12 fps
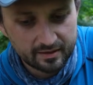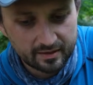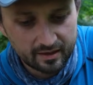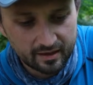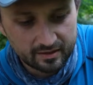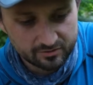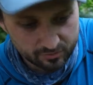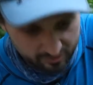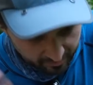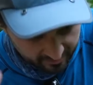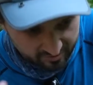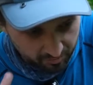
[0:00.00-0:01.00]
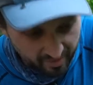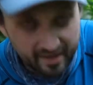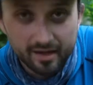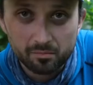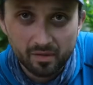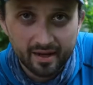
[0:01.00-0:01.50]
So it's been a debate
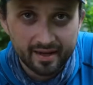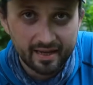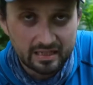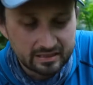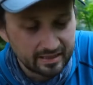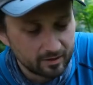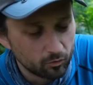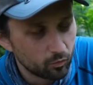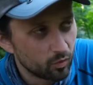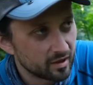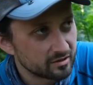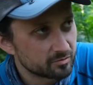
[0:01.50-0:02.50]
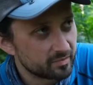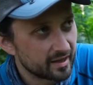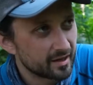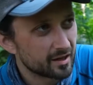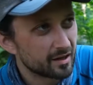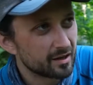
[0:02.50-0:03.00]
in my head, like what is
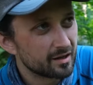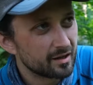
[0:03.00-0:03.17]
better?